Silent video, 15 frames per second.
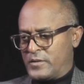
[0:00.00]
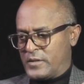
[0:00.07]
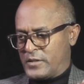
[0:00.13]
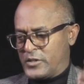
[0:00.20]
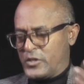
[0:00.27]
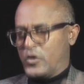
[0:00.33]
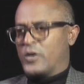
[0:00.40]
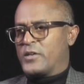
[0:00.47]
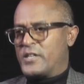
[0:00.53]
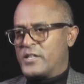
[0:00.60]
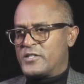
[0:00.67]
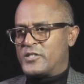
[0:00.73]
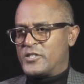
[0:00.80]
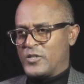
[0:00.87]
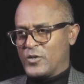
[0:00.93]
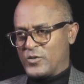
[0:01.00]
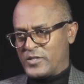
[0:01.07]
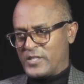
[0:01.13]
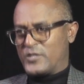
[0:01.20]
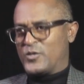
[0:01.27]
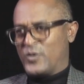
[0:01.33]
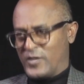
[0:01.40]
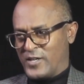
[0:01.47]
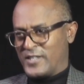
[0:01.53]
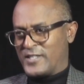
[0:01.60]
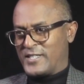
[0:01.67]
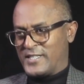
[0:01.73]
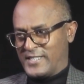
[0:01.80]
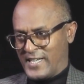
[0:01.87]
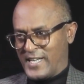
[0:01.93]
Does the audience know that you are
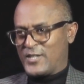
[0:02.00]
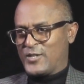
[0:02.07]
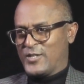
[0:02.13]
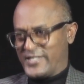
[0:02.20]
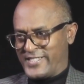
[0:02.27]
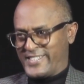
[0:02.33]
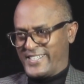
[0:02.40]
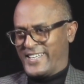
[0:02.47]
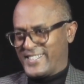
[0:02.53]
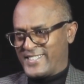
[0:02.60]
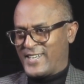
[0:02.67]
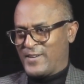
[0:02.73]
that distinct?